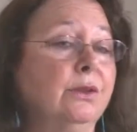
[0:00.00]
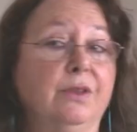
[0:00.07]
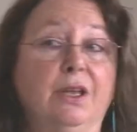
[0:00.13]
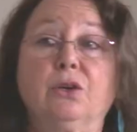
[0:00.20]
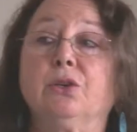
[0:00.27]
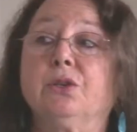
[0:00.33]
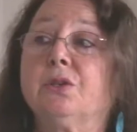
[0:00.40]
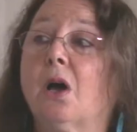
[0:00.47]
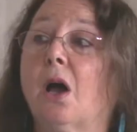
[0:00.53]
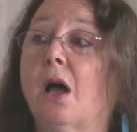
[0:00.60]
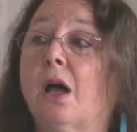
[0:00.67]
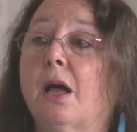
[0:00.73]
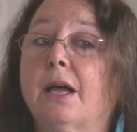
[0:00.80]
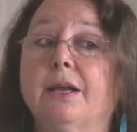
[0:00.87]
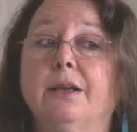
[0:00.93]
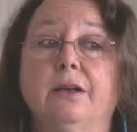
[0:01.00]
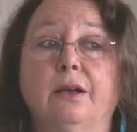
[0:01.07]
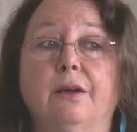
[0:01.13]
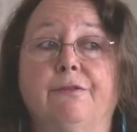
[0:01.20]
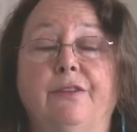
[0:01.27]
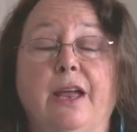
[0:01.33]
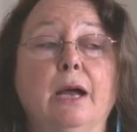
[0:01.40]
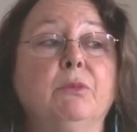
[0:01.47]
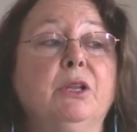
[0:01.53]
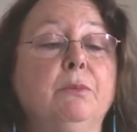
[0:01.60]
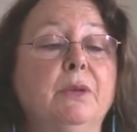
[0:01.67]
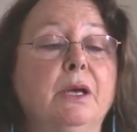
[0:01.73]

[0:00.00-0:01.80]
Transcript: they could die, a family